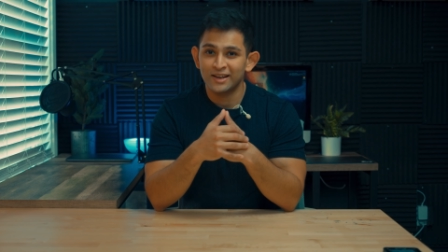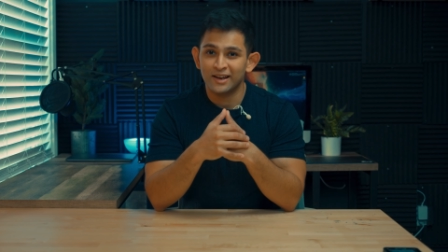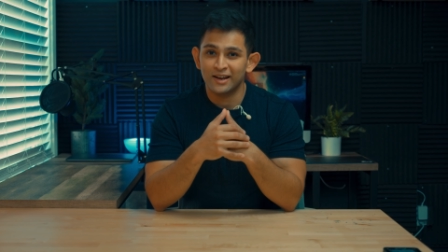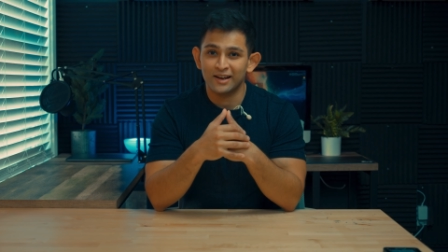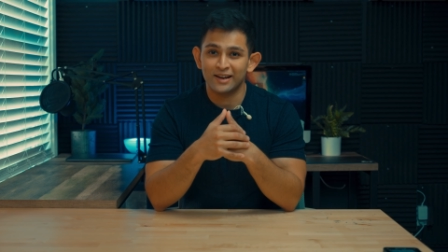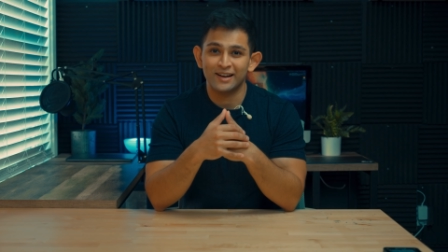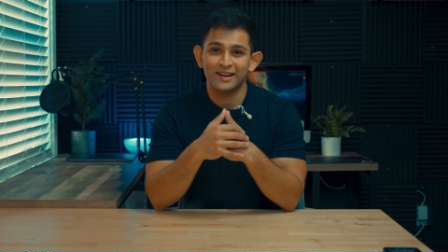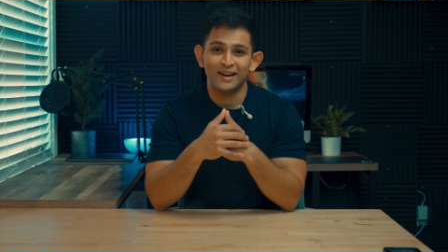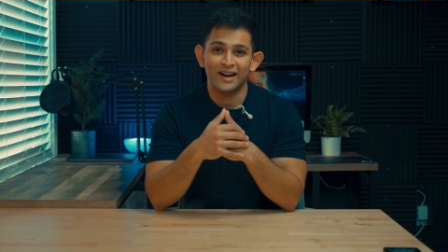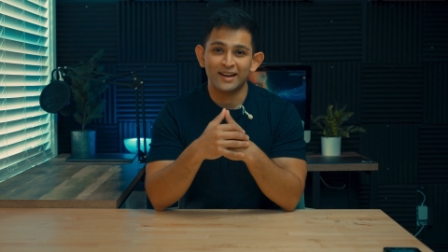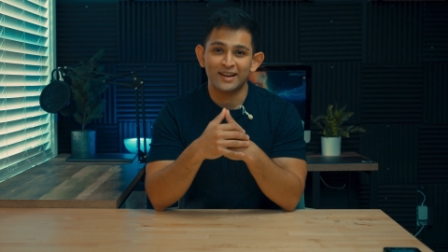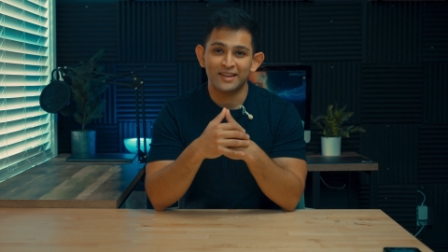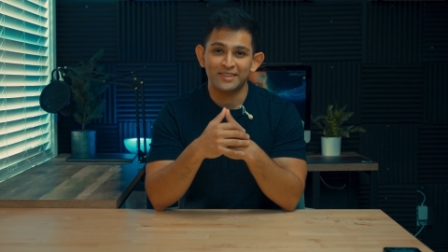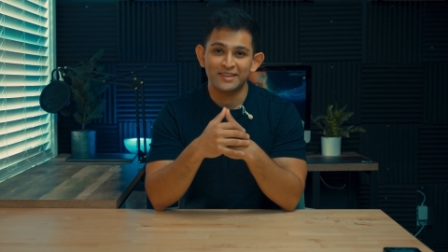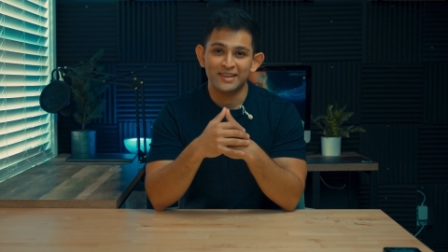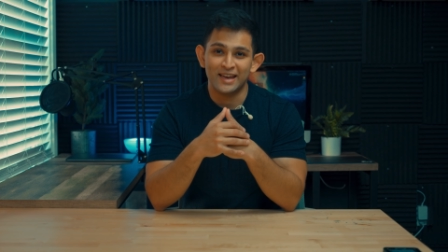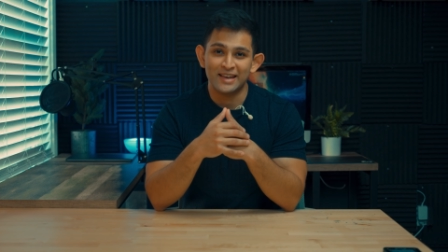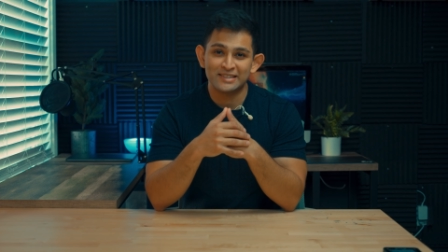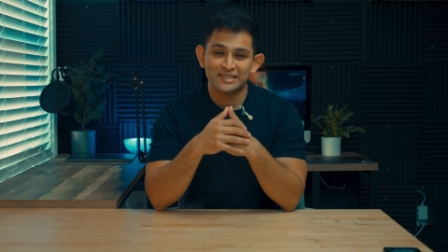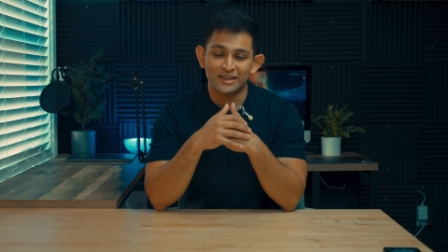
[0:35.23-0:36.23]
I got
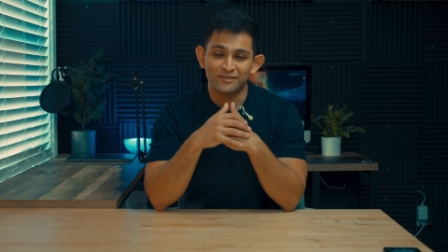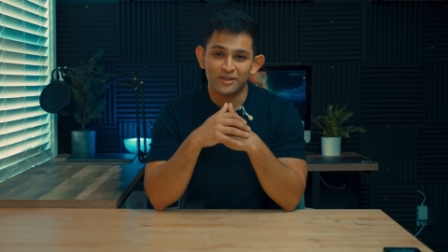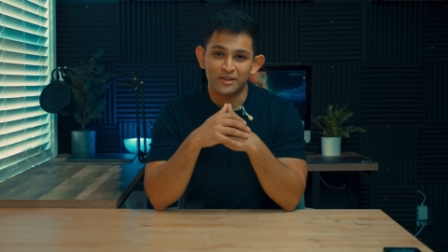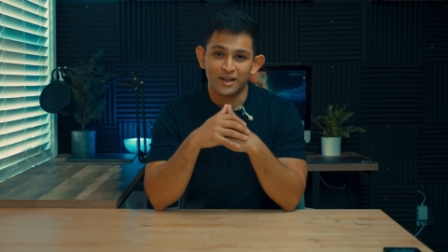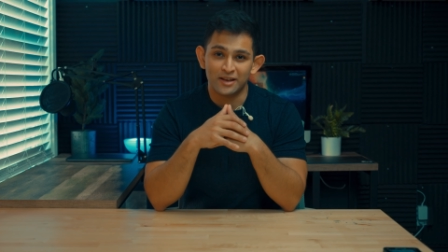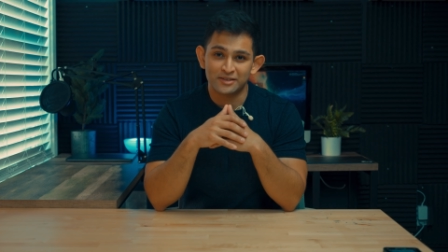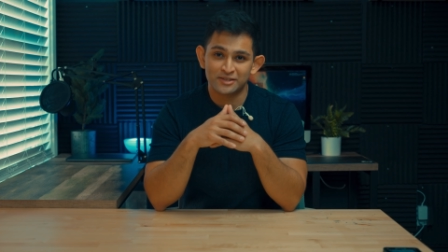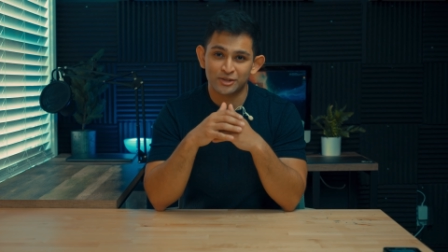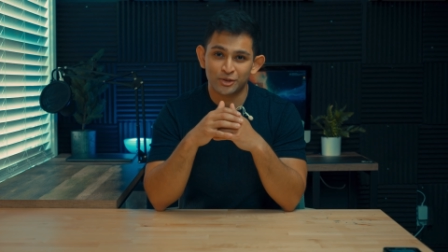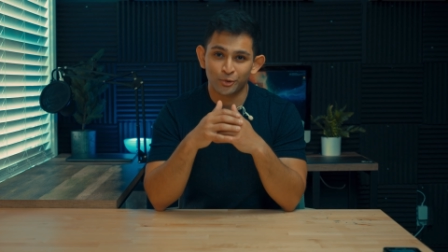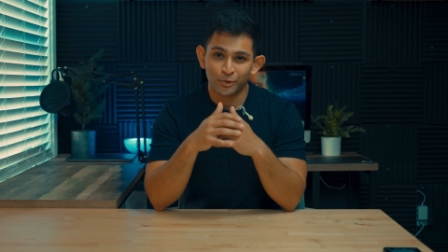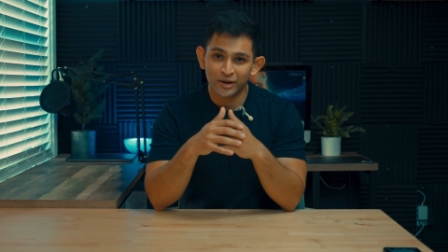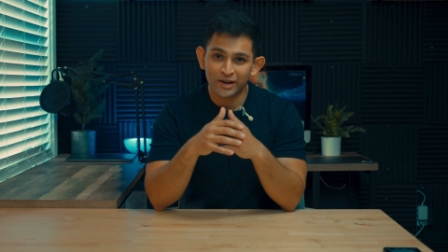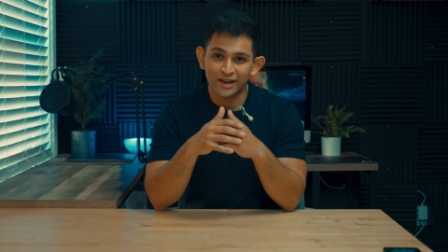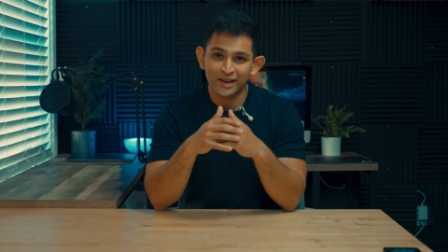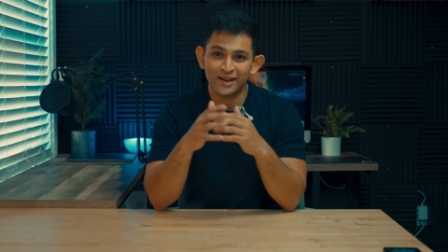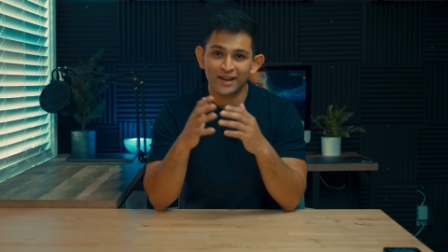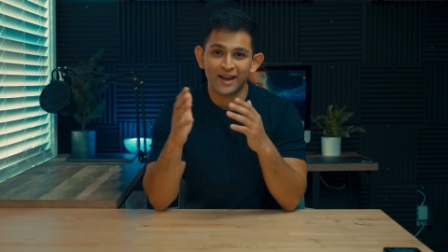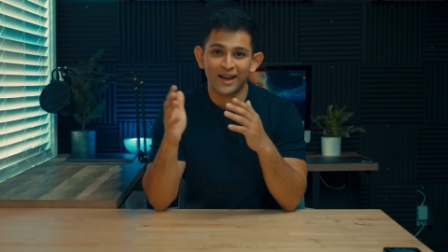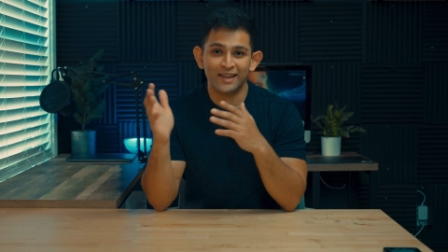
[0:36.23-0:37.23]
the A7S
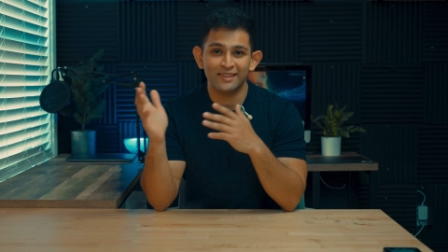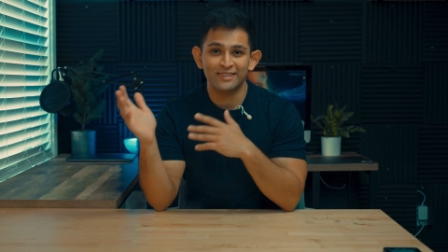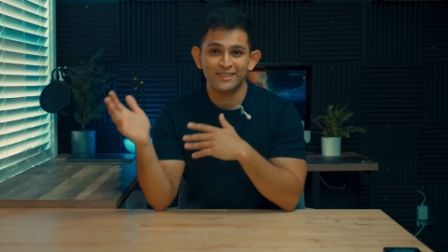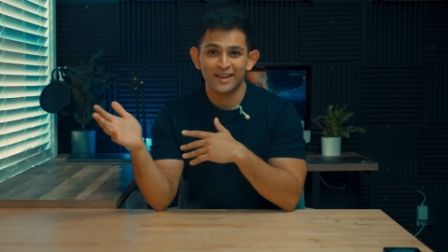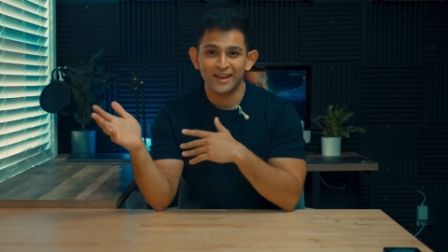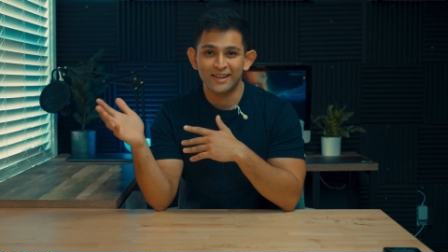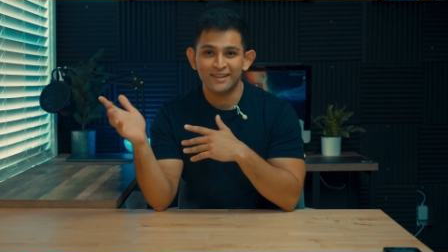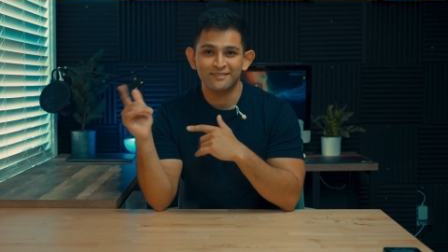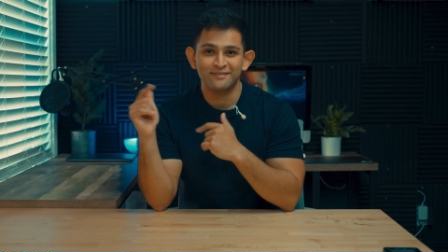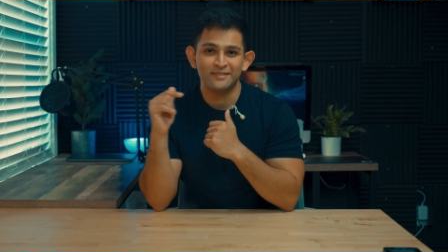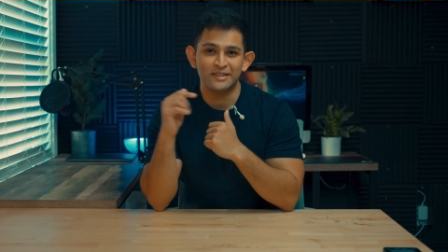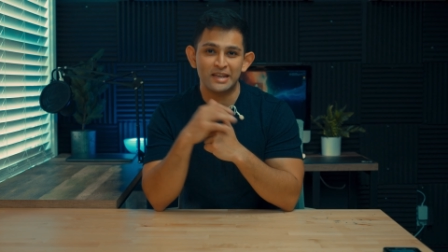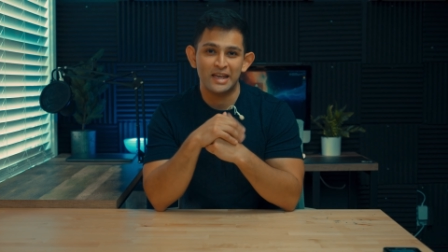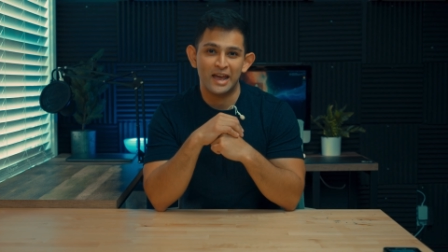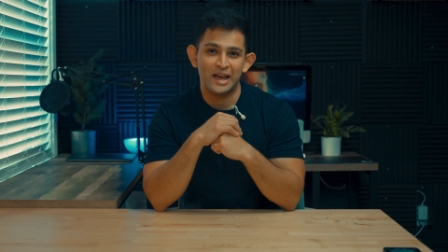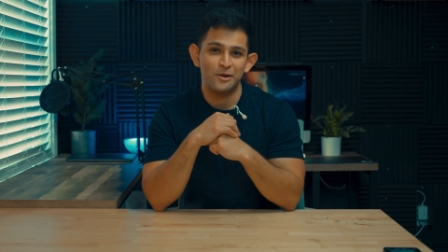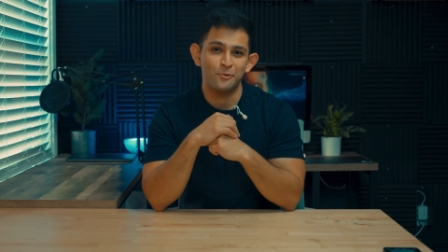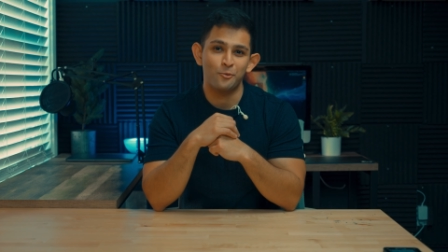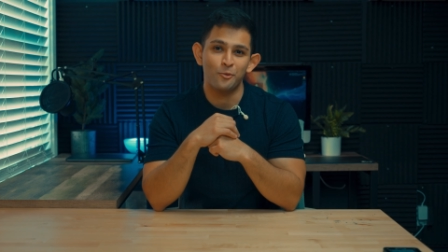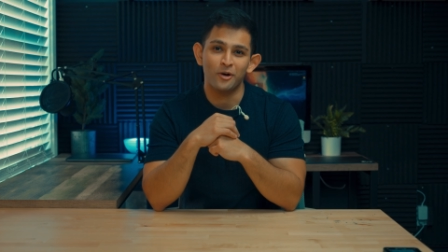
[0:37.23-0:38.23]
III and then the
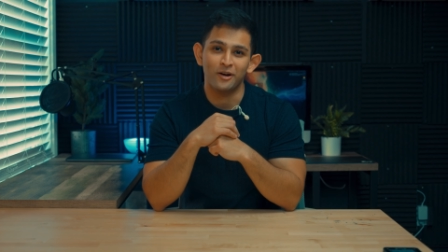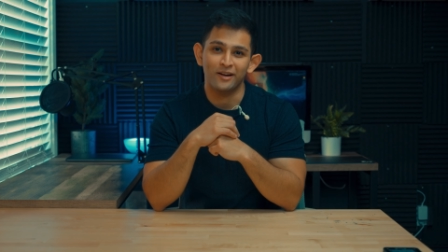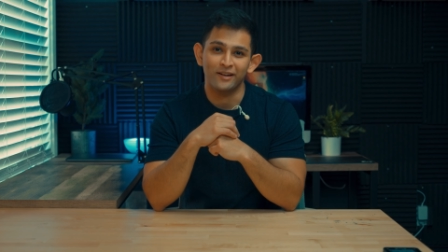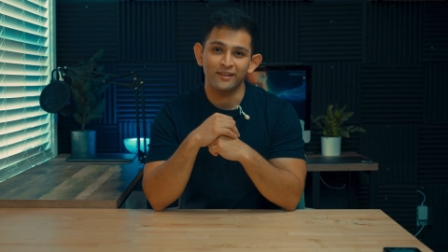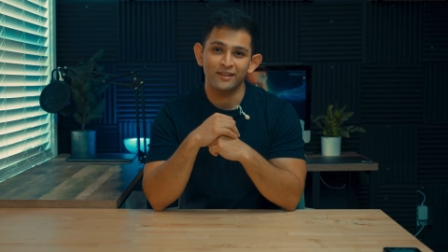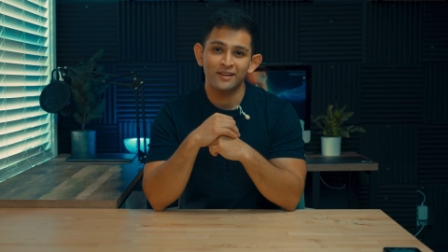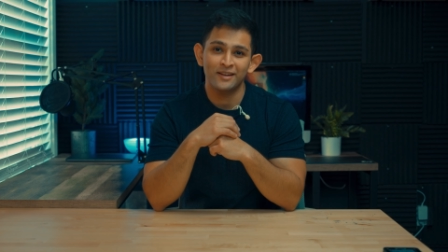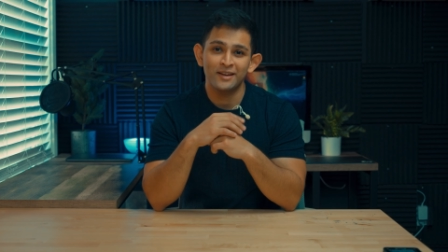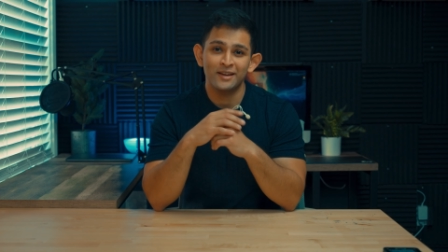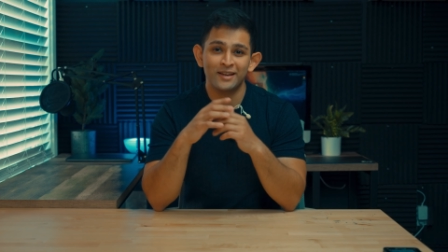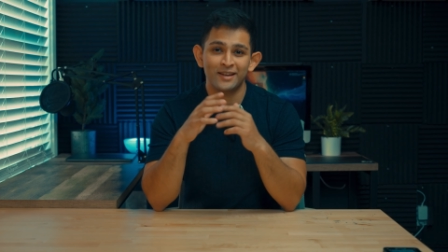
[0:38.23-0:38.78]
A1.